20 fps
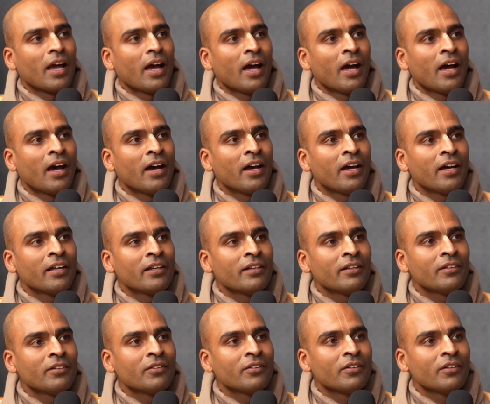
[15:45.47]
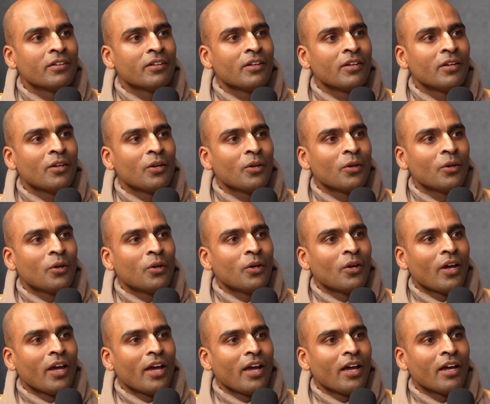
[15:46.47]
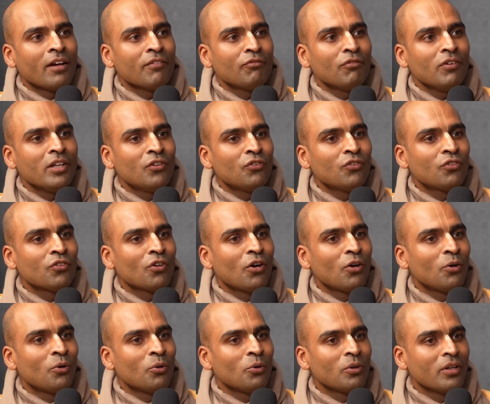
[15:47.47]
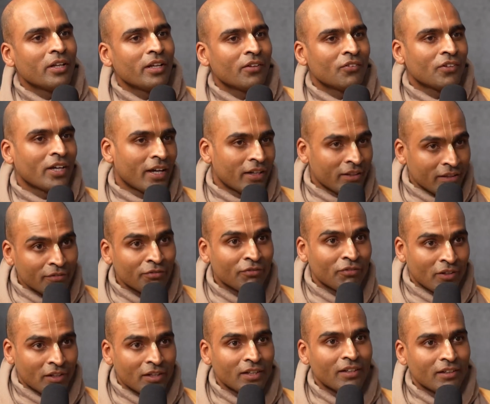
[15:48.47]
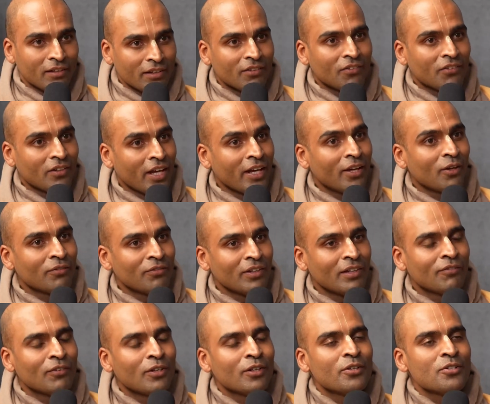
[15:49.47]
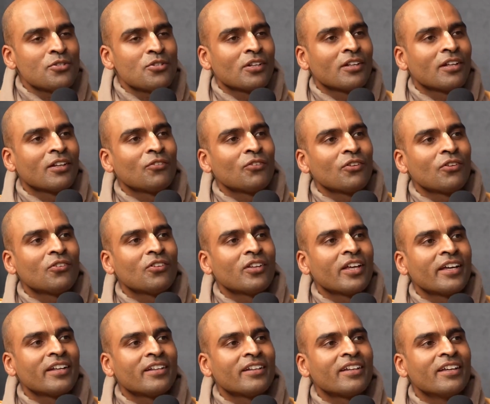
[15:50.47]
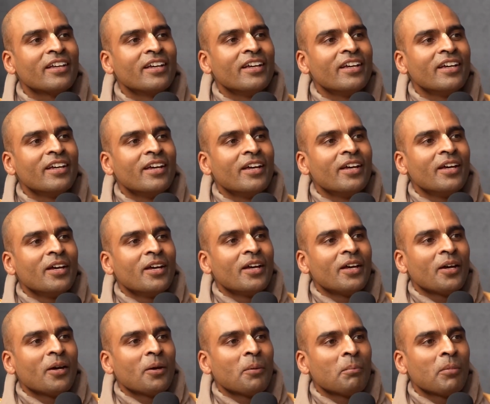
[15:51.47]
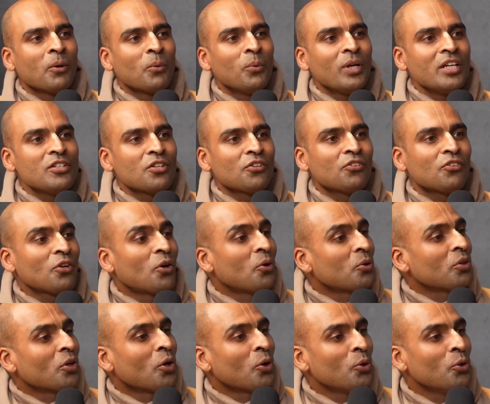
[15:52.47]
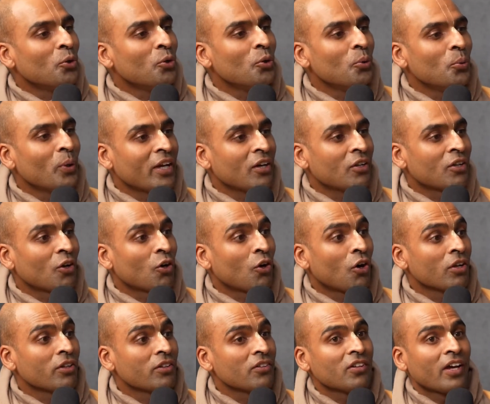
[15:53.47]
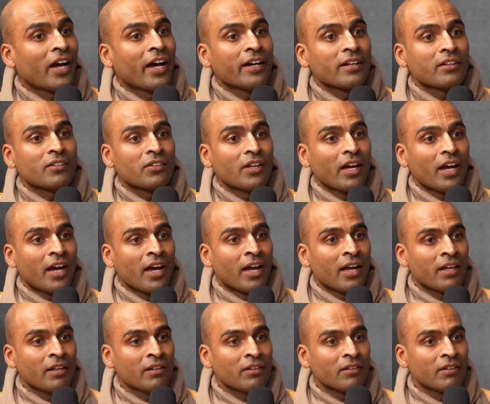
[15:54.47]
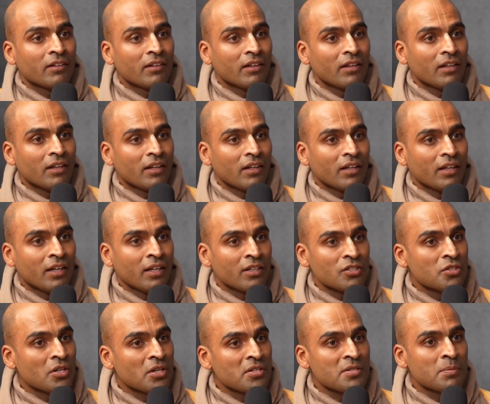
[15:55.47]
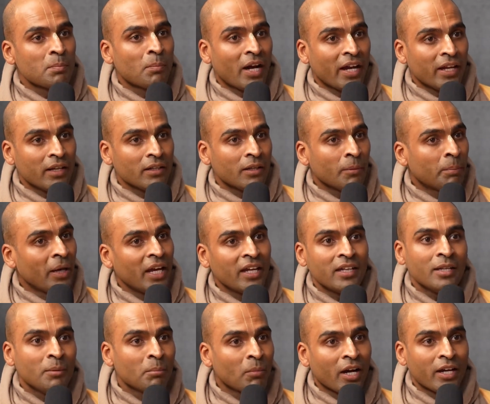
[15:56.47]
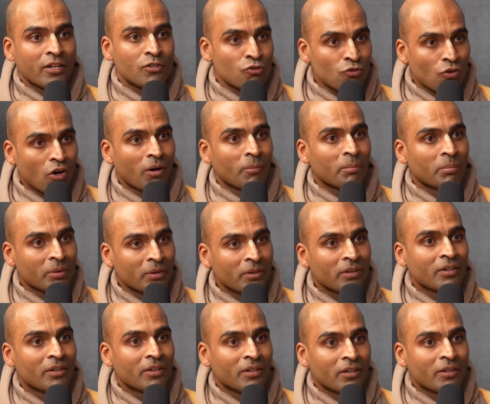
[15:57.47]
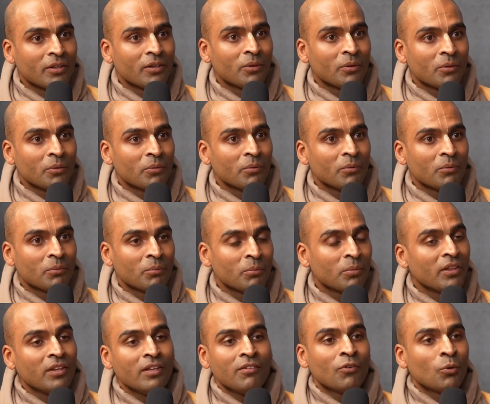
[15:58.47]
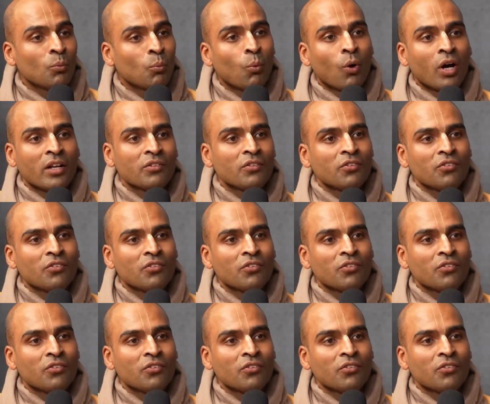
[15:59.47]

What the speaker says: And every soul is at a different state of evolution, as you said. But we just don't know who we're going to contact. And it just might, the penny might drop with even one